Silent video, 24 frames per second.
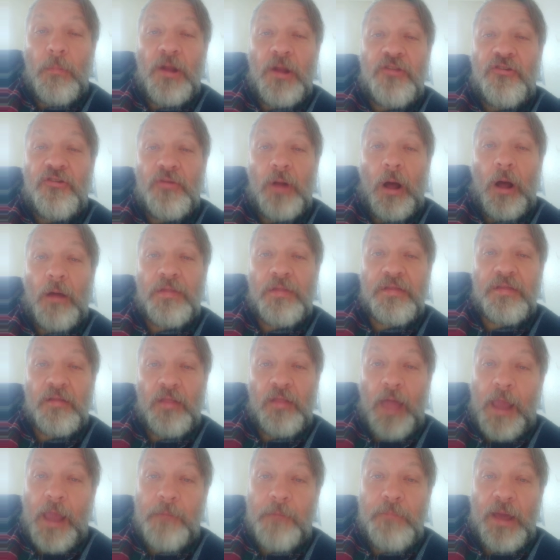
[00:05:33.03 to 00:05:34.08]
But you'd also
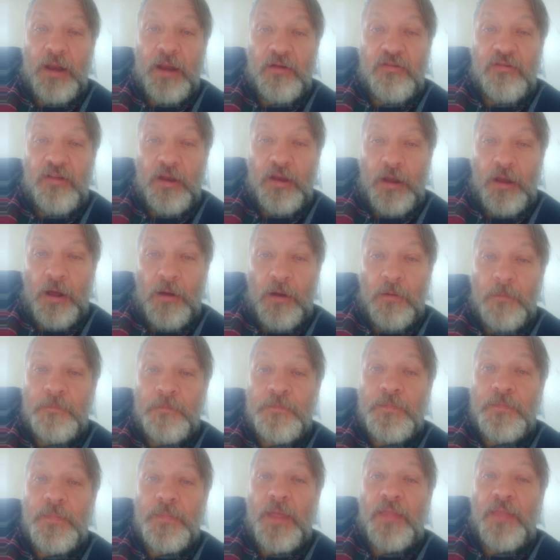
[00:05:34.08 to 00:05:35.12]
like better to know
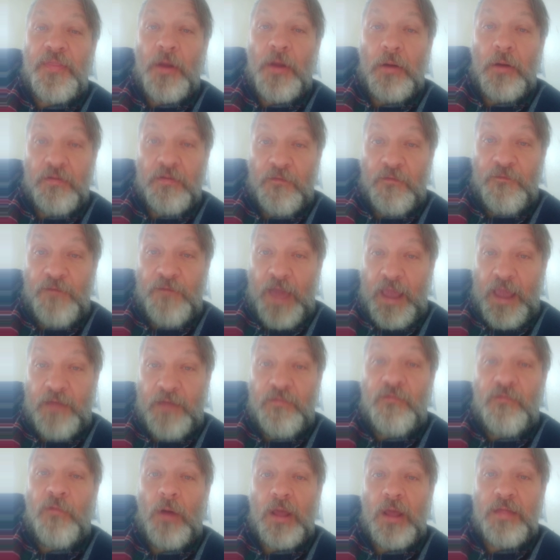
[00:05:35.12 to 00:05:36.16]
that those are
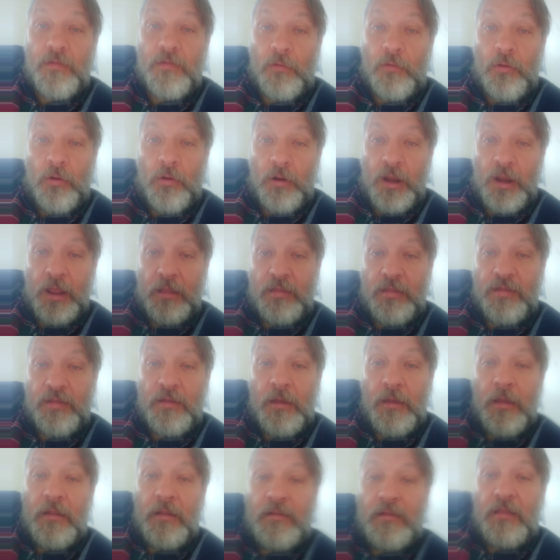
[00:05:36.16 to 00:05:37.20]
fake voice
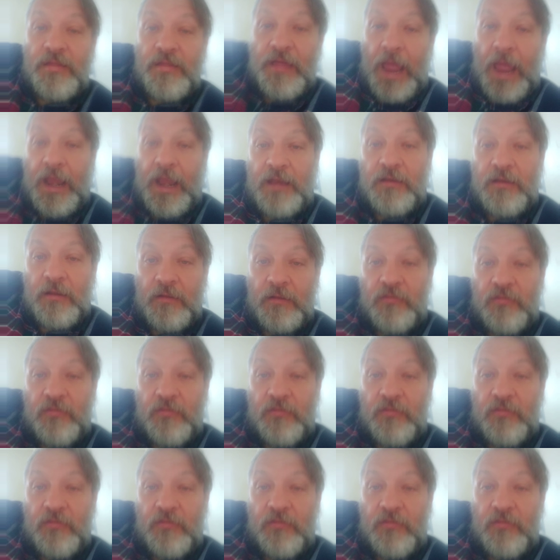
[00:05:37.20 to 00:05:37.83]
recordings designed